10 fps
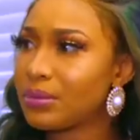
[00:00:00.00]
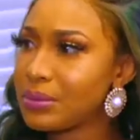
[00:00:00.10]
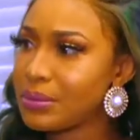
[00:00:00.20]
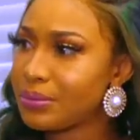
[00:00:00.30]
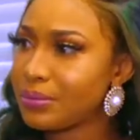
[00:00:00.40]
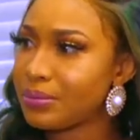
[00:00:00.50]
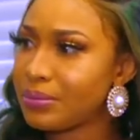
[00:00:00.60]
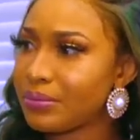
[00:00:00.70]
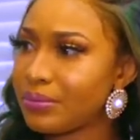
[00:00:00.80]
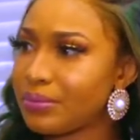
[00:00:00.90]

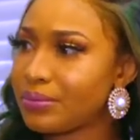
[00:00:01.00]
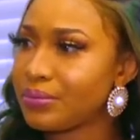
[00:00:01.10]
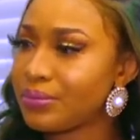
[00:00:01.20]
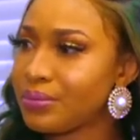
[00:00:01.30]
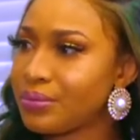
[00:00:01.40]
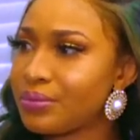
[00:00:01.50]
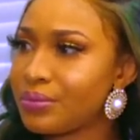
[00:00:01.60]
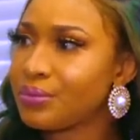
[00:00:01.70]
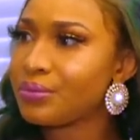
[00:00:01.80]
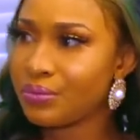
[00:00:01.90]

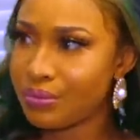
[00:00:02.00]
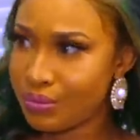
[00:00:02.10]
(not speaking)